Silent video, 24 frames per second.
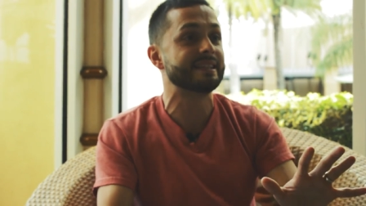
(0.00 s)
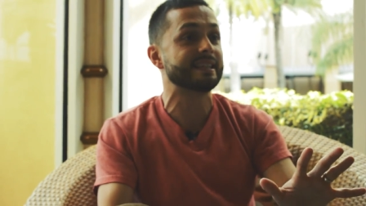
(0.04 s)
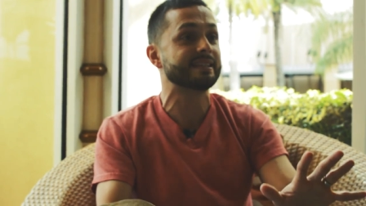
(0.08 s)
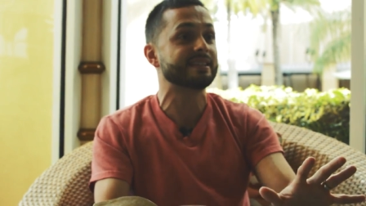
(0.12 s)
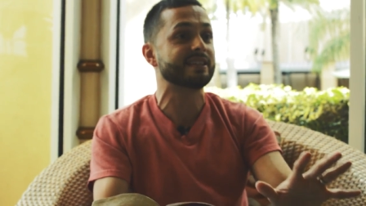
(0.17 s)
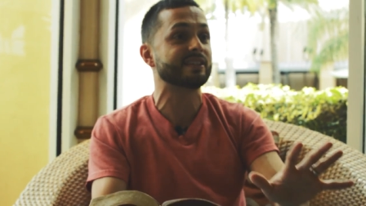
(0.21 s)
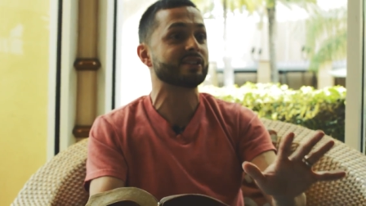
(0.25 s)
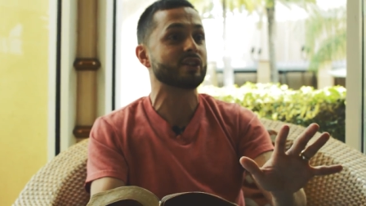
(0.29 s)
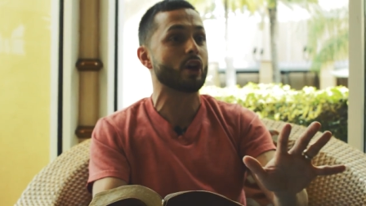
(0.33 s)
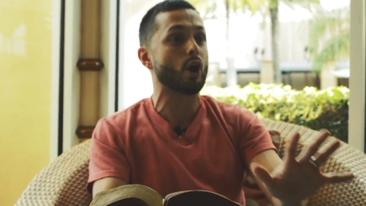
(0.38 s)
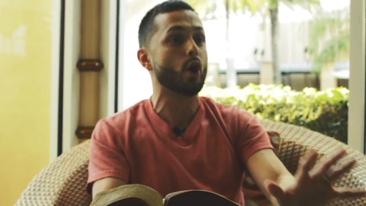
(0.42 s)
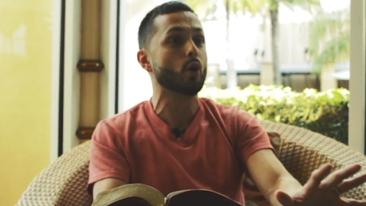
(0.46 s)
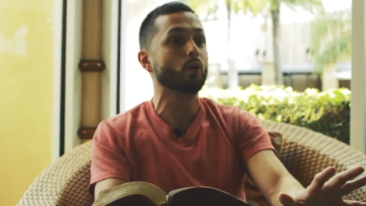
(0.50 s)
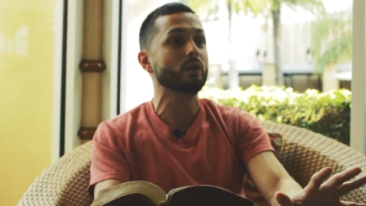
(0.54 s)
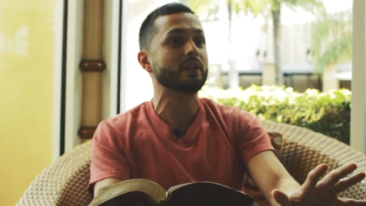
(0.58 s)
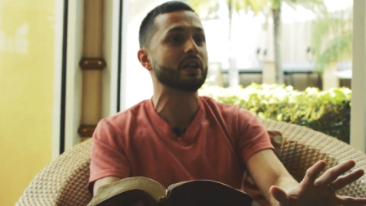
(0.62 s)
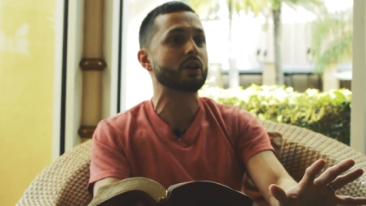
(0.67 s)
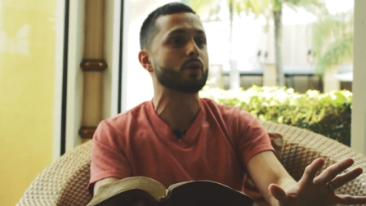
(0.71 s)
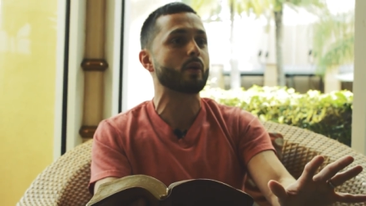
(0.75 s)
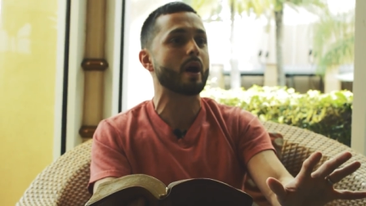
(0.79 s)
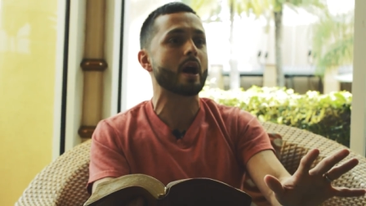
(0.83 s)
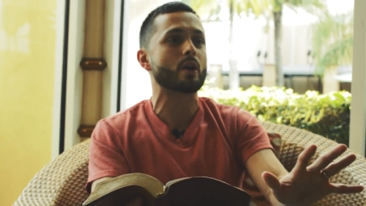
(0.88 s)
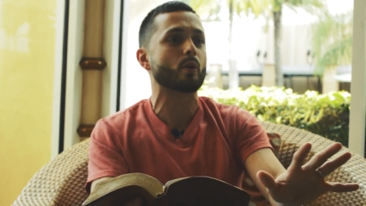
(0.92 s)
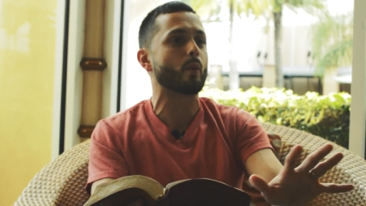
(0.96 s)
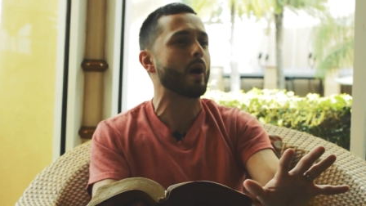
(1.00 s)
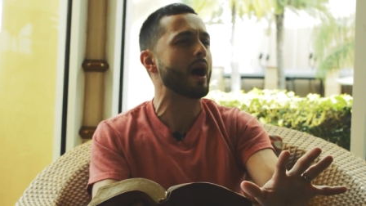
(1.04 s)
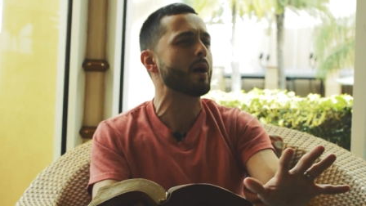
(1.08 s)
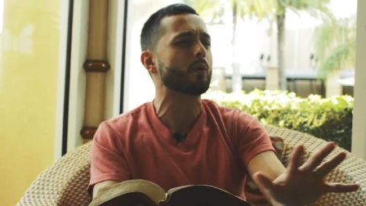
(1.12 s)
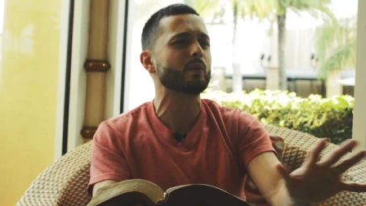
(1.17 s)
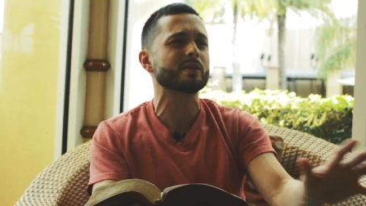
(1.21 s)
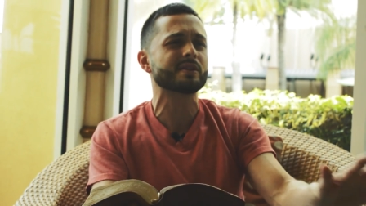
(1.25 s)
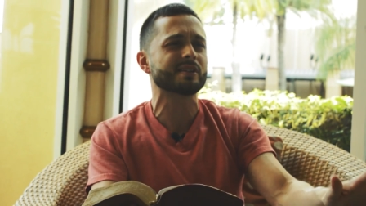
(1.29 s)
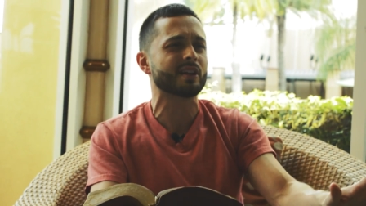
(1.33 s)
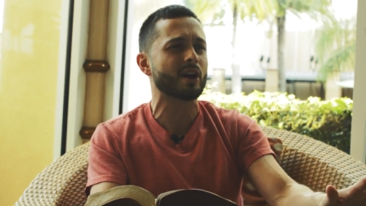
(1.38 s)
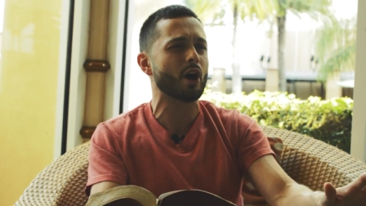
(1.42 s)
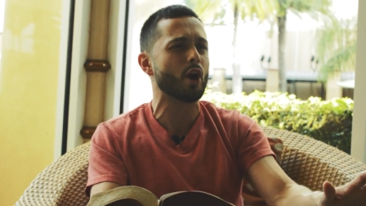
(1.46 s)
This is holy ground. Why
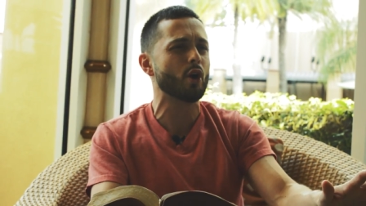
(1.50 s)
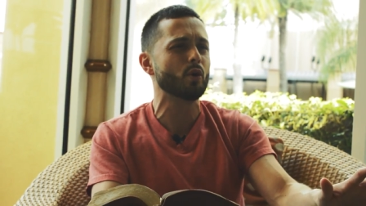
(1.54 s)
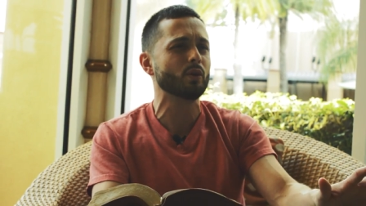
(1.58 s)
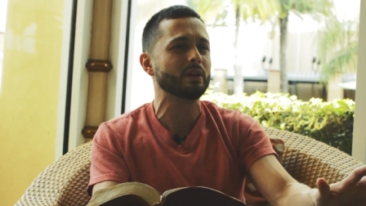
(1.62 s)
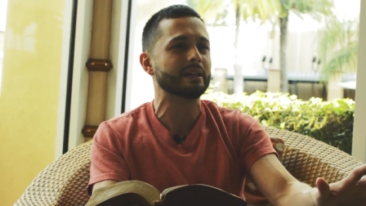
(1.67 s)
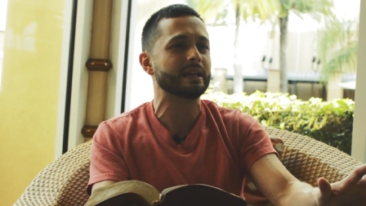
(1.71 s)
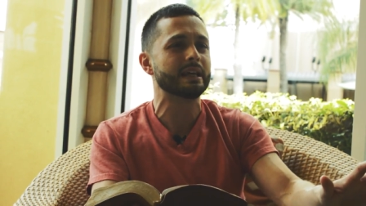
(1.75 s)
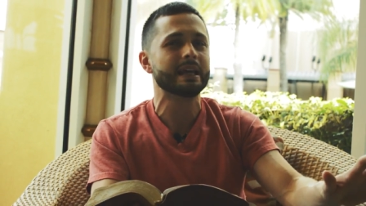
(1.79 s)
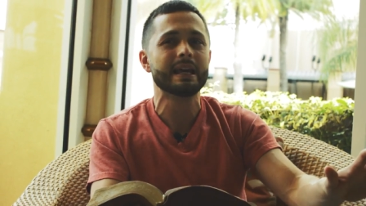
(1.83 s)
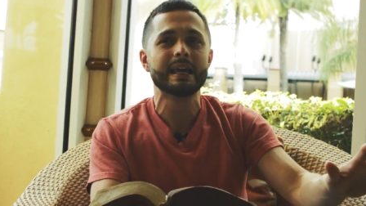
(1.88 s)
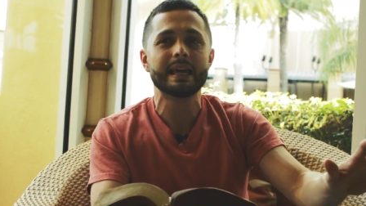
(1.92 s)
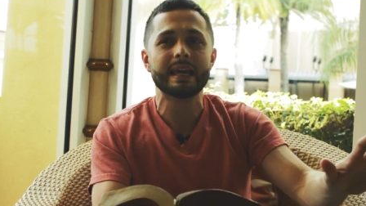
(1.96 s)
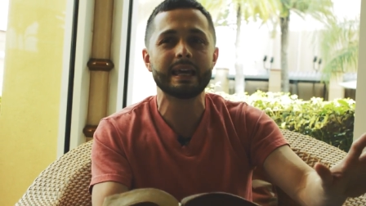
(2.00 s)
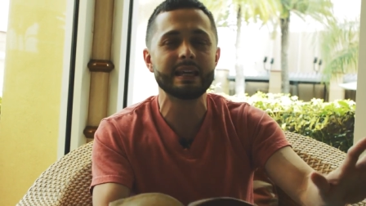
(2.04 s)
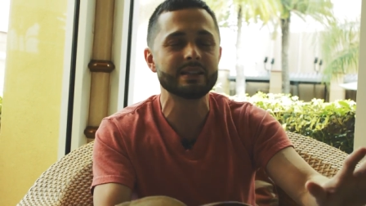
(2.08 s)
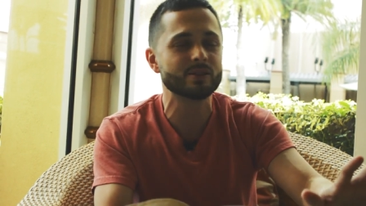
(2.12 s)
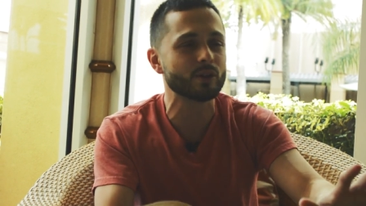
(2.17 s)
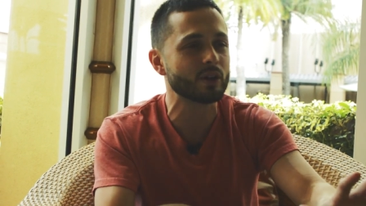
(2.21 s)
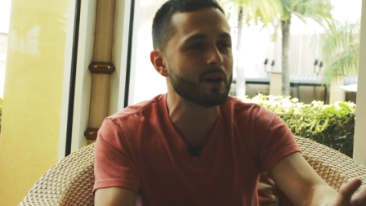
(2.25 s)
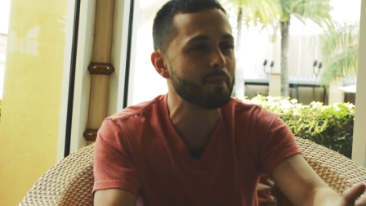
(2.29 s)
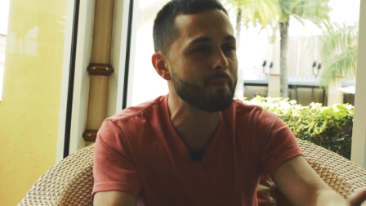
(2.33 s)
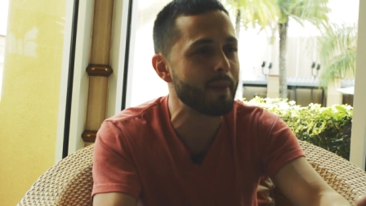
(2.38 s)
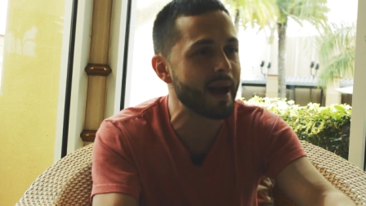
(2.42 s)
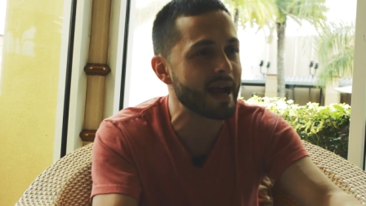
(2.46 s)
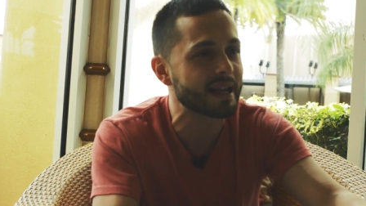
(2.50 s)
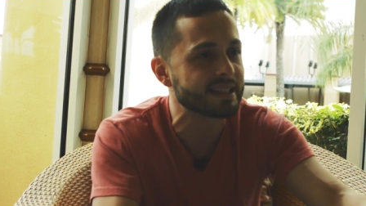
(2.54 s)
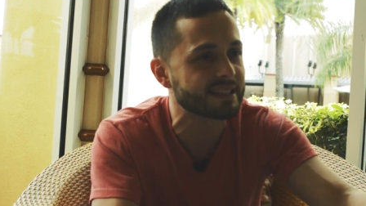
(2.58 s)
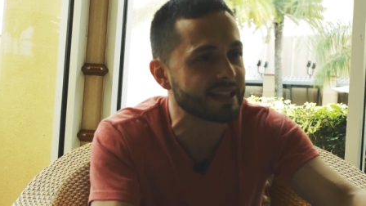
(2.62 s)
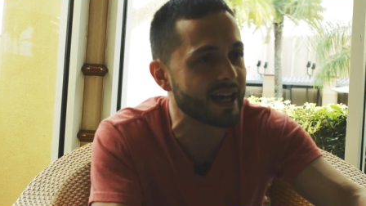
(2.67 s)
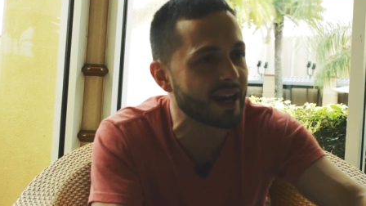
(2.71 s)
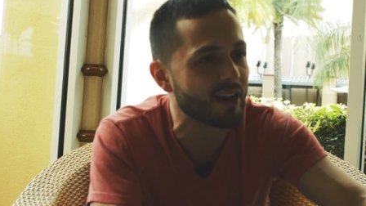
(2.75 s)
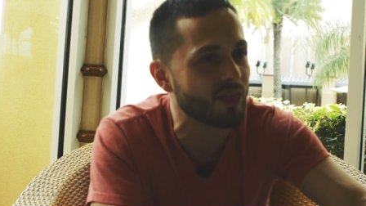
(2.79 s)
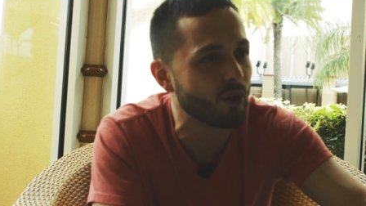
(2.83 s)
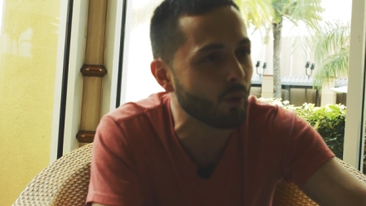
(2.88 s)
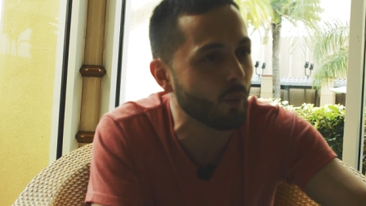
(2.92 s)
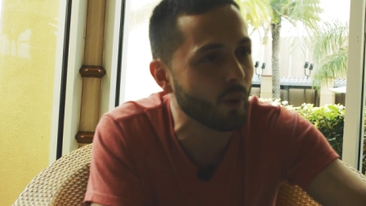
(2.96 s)
was it holy? He's on the
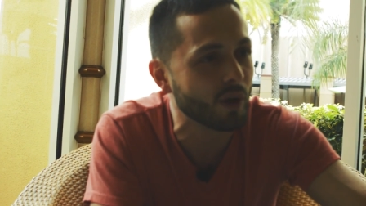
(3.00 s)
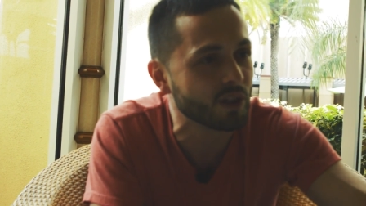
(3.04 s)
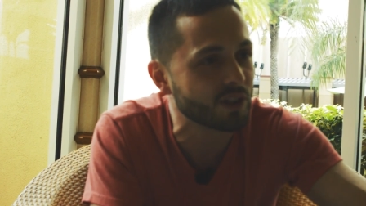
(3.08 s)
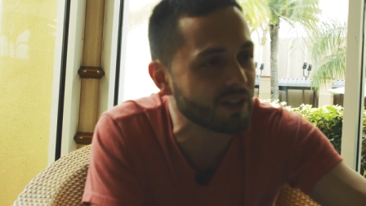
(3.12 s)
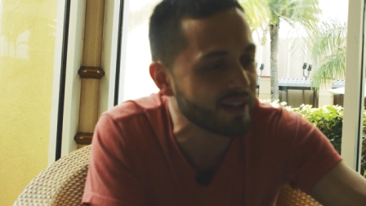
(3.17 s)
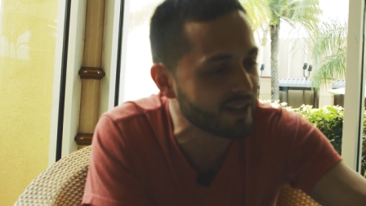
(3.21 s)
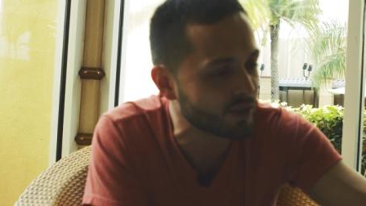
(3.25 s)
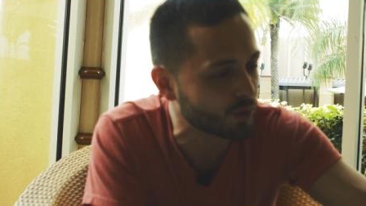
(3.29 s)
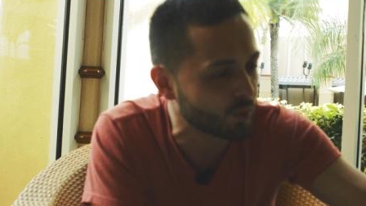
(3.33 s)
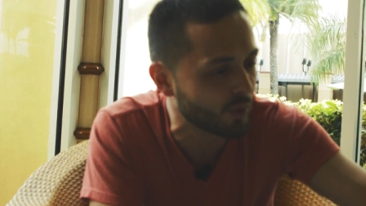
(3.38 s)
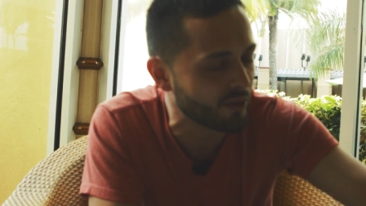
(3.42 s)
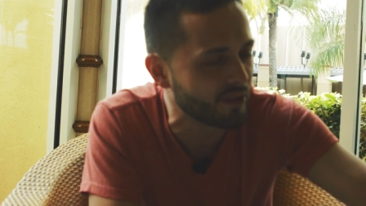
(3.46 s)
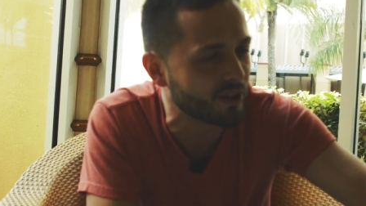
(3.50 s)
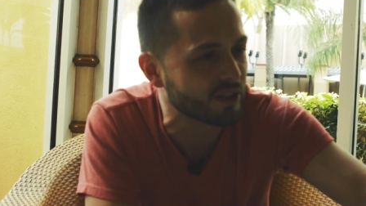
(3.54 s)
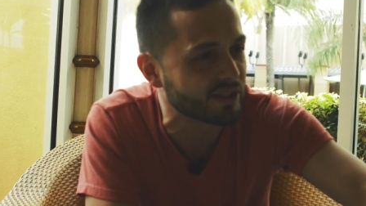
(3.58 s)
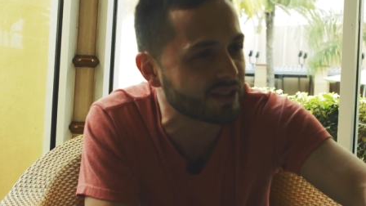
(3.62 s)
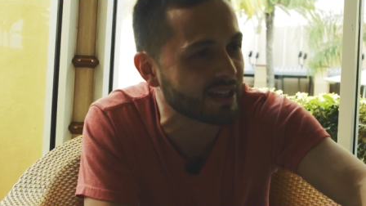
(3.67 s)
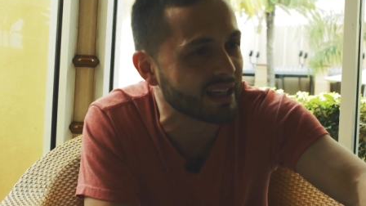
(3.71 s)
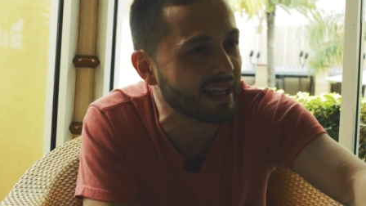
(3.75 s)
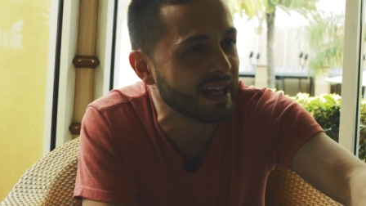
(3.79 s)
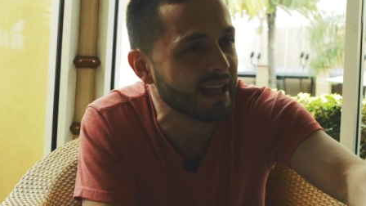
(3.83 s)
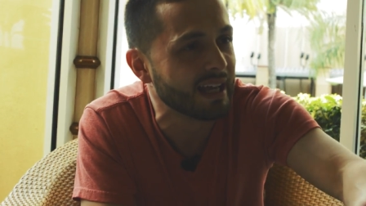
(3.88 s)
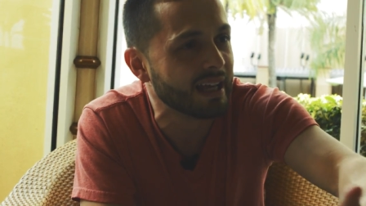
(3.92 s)
backside of the wilderness where there's